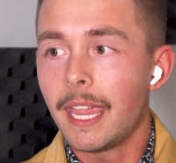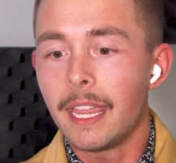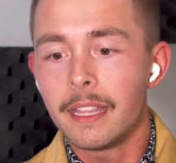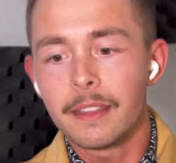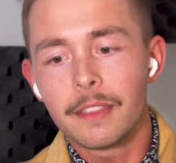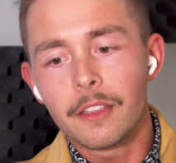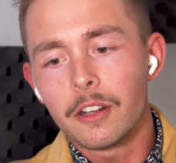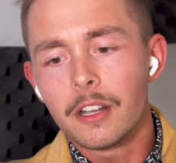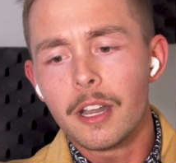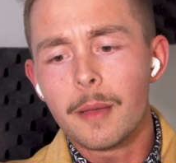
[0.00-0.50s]

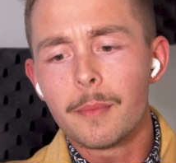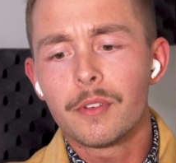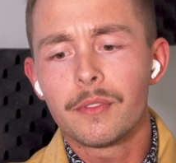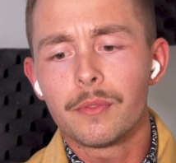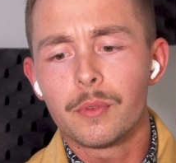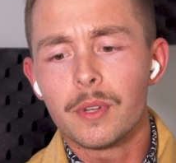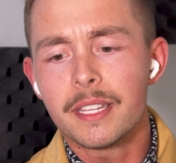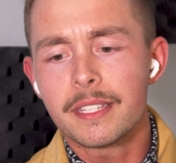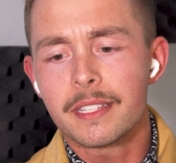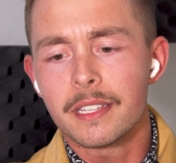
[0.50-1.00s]
And there are a number
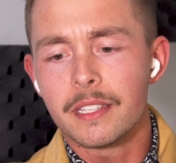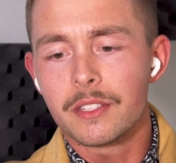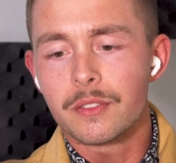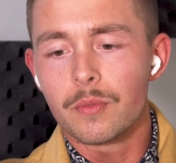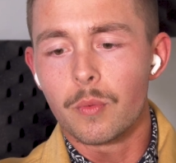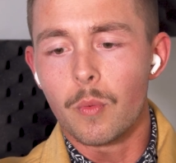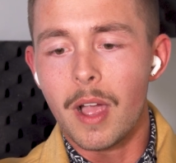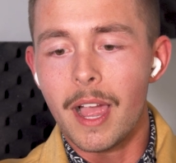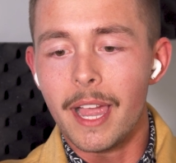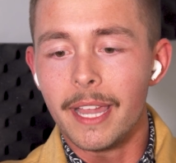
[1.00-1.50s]
of
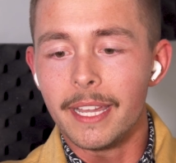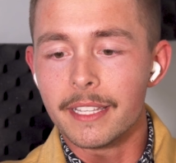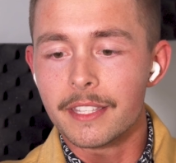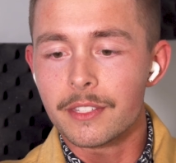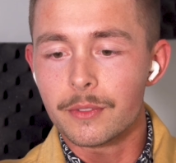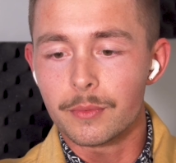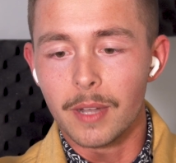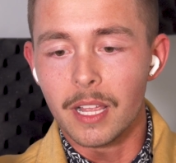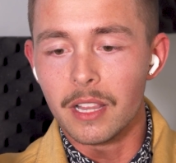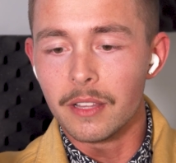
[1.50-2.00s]
reasons why
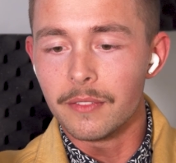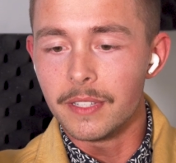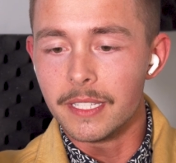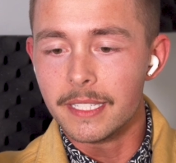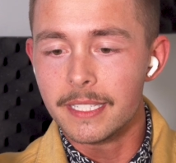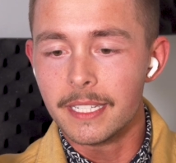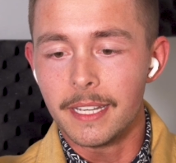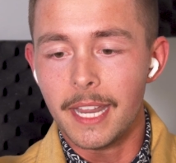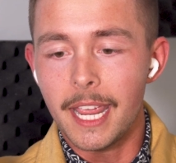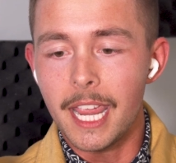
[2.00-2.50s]
it's
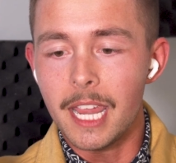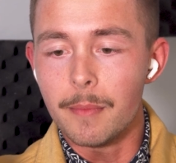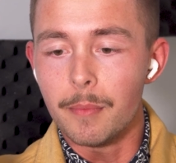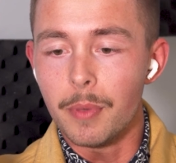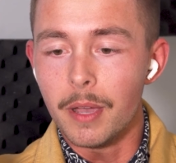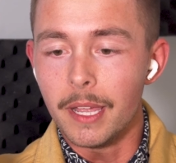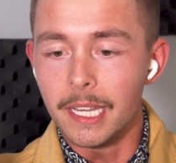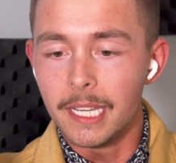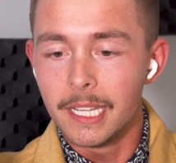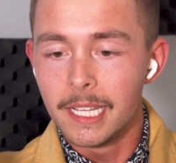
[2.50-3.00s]
relevant today,
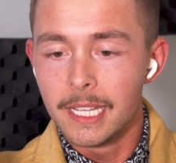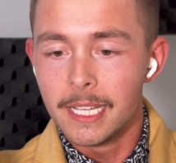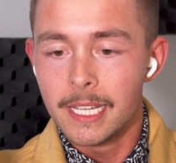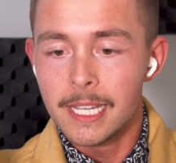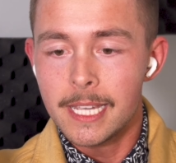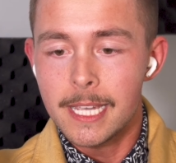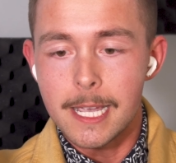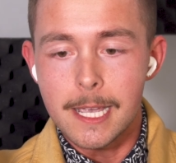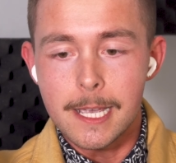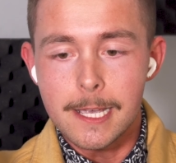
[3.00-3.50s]
but
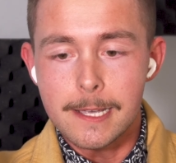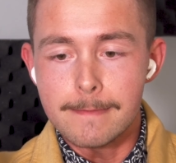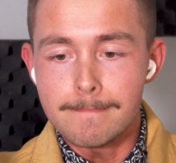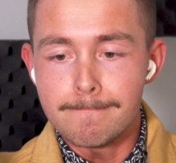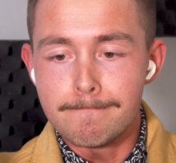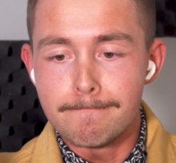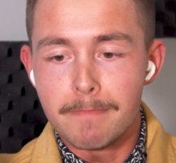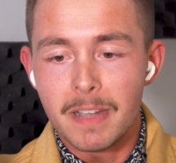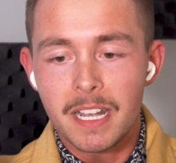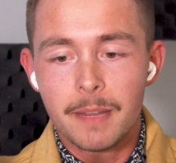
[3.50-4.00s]

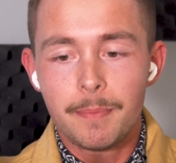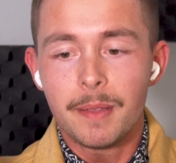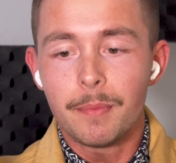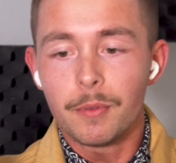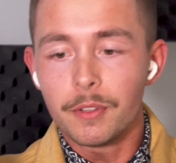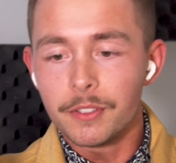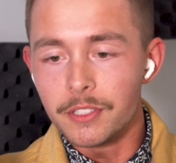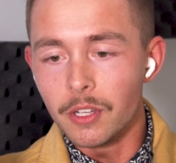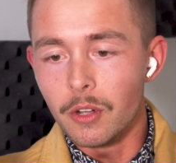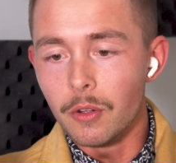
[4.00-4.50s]
many
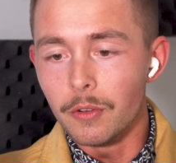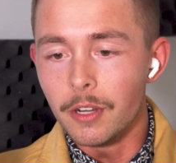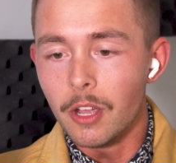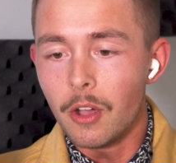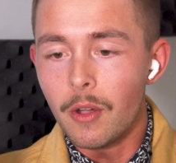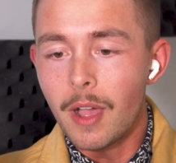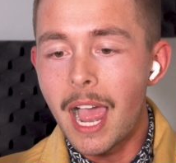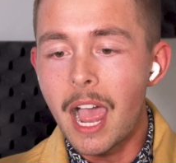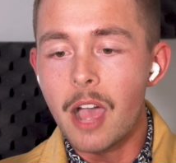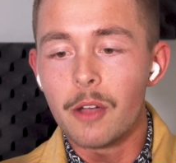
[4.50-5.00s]
people don't
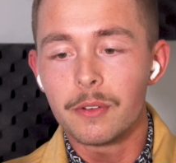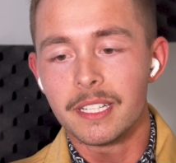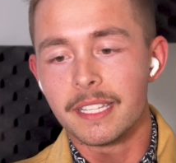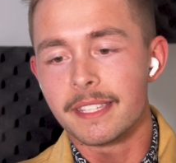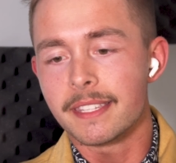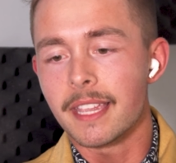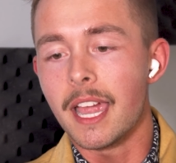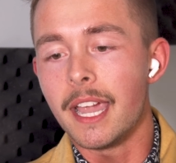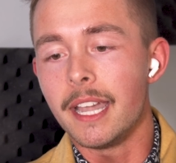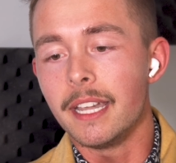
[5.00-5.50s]
know how
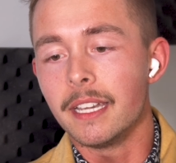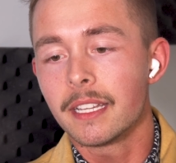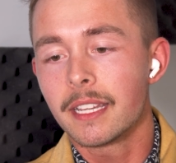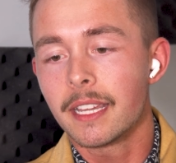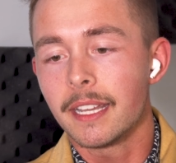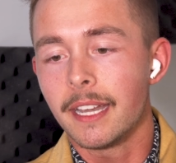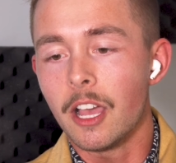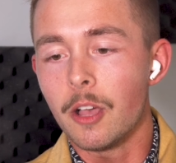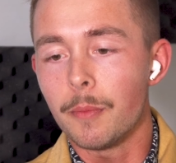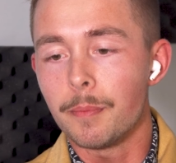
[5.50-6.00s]
design
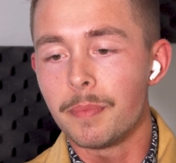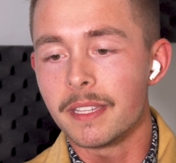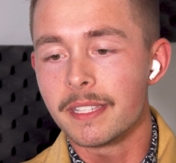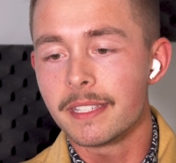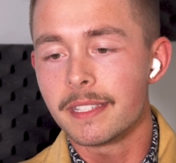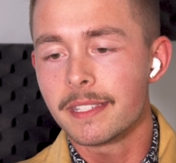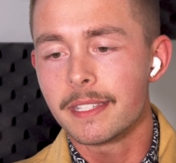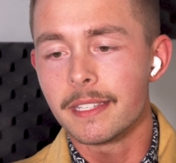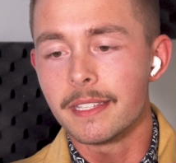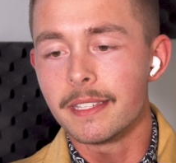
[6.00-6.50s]
can help
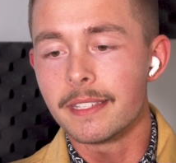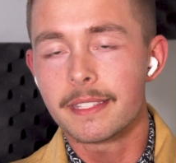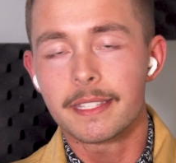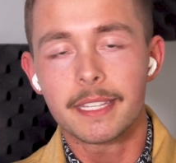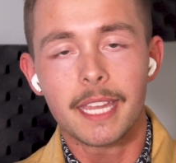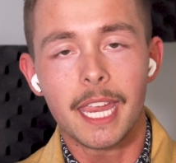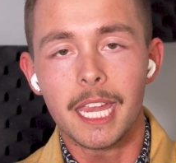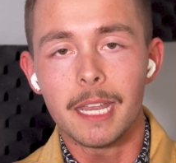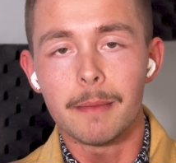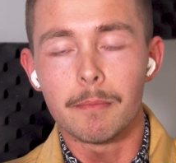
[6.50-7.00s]
businesses
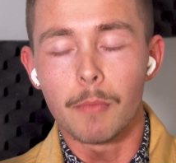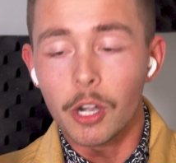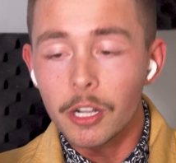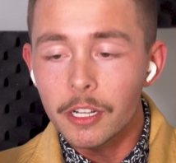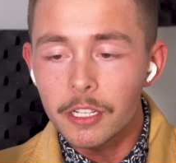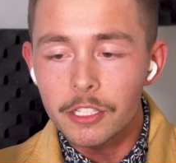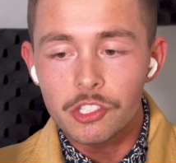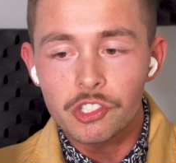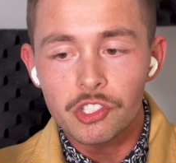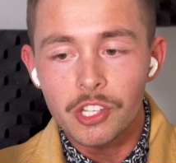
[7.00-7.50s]
gain
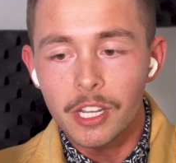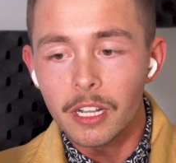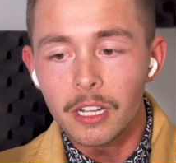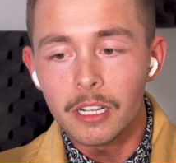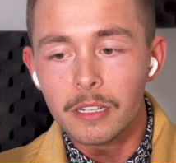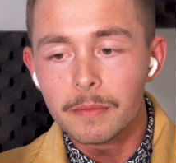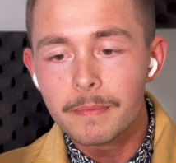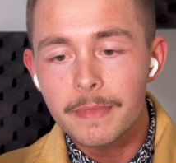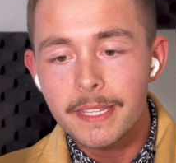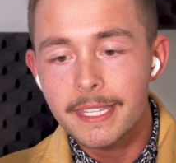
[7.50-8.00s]
market
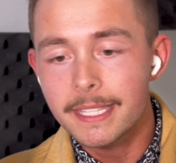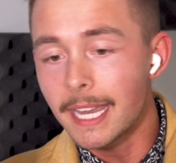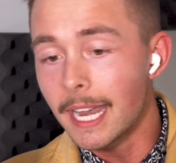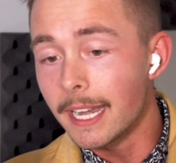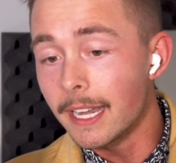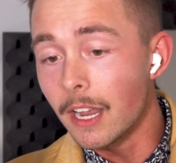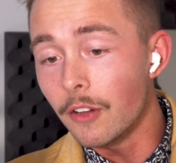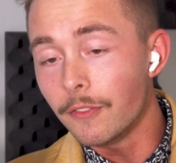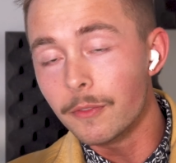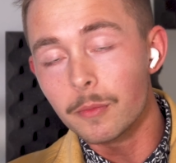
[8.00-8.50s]
share,
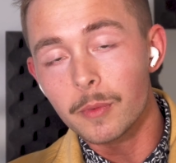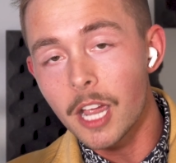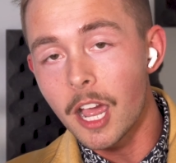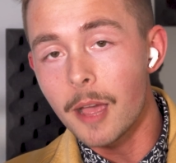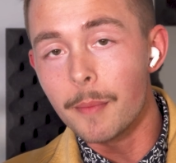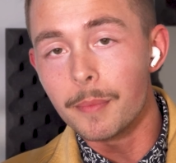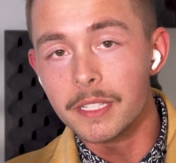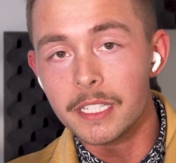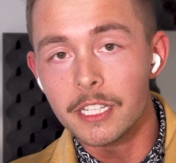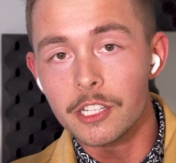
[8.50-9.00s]
stand out from
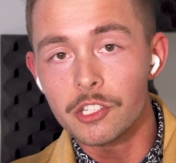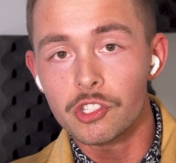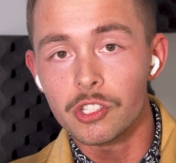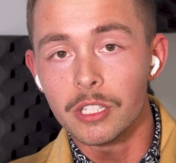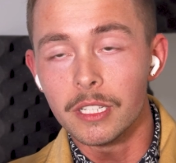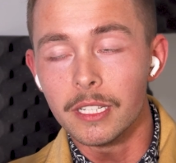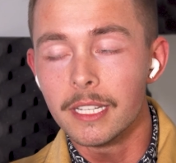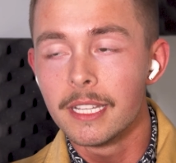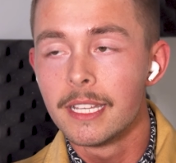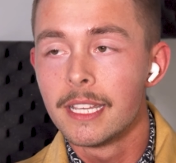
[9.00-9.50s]

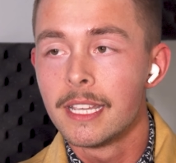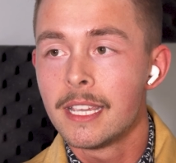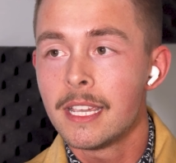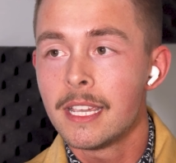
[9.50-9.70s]
competition,